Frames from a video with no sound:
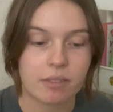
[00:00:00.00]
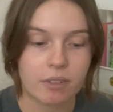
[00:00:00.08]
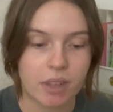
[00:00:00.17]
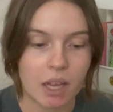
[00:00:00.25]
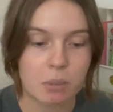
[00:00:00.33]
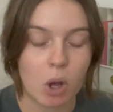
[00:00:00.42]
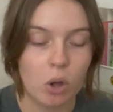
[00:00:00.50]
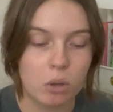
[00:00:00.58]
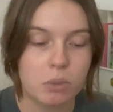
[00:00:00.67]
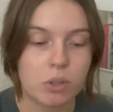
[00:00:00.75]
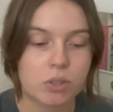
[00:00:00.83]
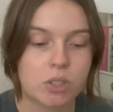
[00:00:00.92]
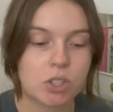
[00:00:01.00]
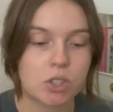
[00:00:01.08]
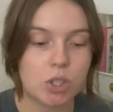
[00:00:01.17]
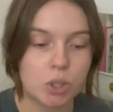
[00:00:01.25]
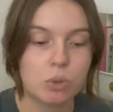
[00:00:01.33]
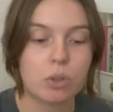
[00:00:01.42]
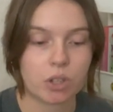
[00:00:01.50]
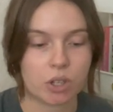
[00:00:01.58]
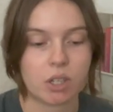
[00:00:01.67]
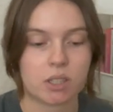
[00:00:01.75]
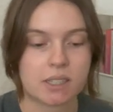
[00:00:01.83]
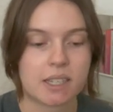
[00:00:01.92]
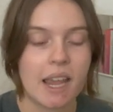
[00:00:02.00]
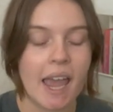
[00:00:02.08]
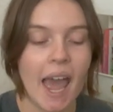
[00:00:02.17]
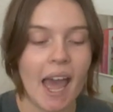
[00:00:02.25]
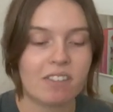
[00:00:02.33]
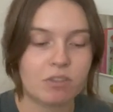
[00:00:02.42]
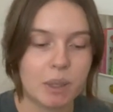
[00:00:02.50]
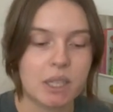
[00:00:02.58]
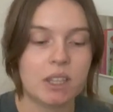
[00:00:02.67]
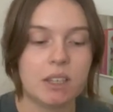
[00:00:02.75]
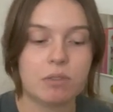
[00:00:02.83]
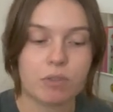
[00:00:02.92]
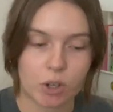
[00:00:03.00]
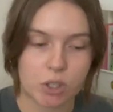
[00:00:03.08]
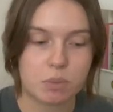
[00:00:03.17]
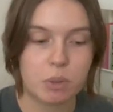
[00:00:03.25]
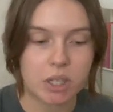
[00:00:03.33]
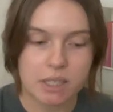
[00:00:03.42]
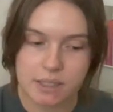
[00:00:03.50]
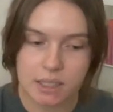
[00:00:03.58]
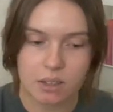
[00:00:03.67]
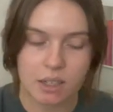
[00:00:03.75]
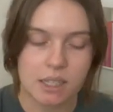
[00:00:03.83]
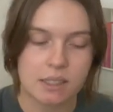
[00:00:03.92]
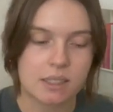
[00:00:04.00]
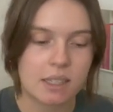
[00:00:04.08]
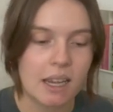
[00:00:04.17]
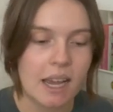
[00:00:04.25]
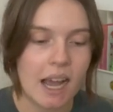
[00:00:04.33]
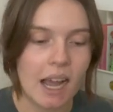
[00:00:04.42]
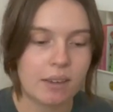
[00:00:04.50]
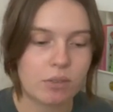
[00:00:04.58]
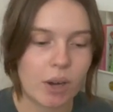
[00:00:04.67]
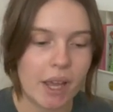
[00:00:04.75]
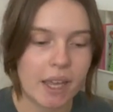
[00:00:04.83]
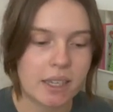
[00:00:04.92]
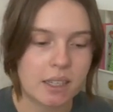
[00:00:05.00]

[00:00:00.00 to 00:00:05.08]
of them, almost 2/3, have been the first book in a series. I've read